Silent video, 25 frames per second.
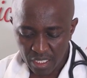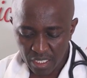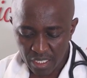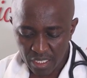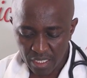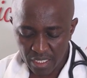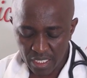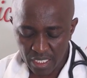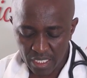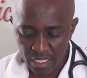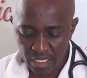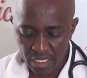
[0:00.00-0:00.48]

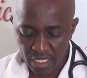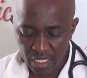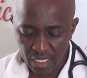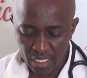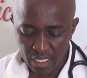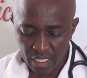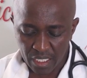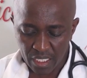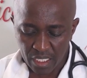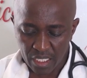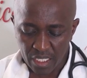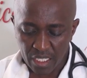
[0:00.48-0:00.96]

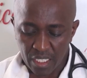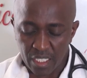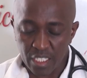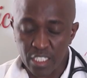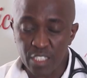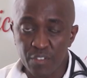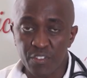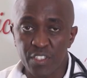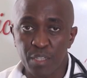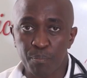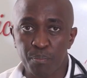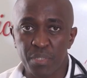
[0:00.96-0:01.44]
Then
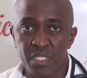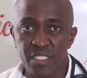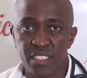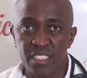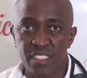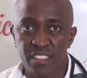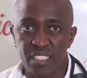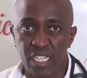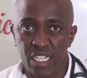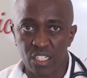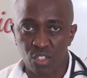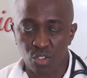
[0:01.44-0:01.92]
if the
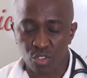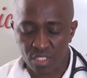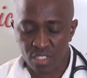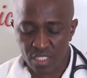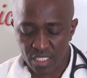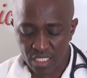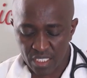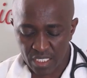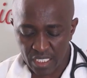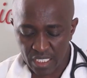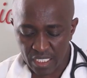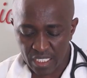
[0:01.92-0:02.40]
patients are not
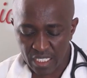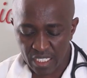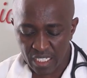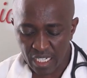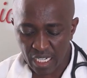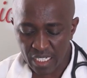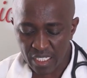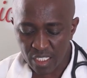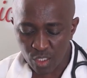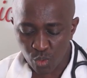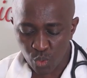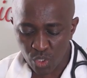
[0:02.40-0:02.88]
taking
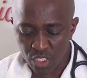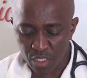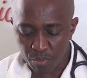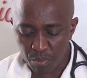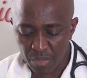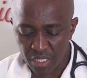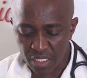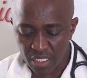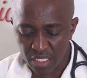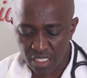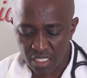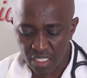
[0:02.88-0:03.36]
adequate
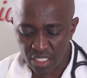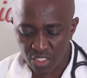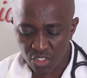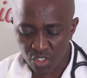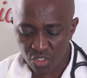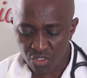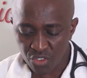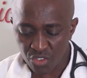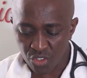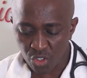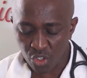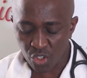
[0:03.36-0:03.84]

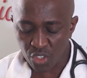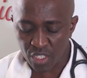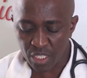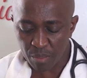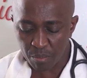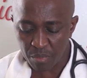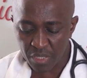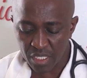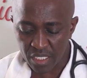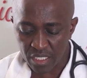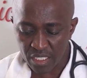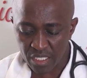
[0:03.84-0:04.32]
medications, or the
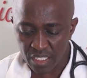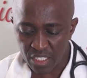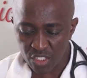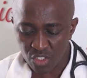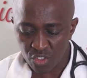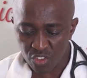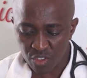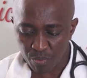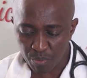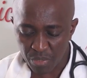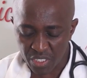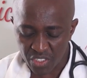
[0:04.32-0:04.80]

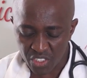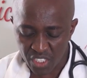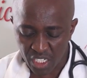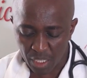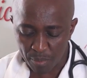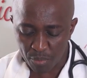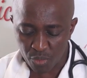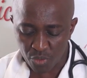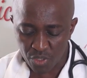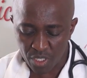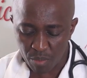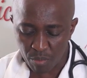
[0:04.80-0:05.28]
medications
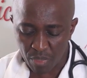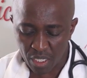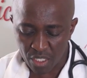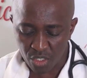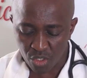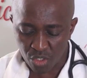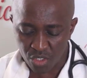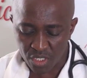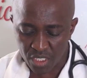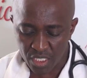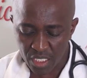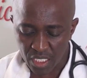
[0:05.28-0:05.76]
prescribed to them are
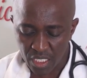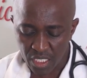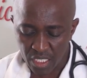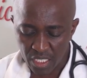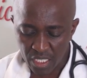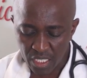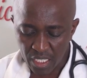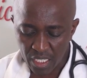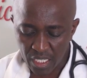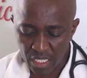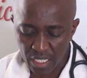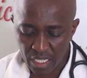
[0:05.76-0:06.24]
not
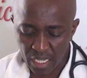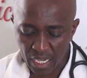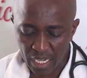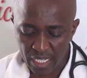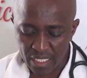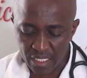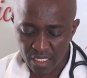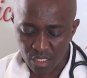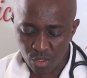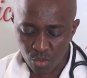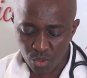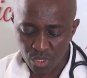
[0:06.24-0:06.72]

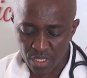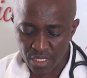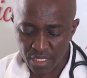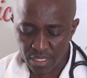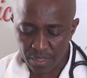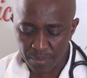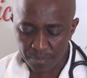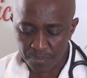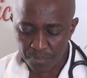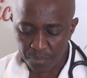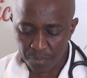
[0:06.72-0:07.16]
adequate.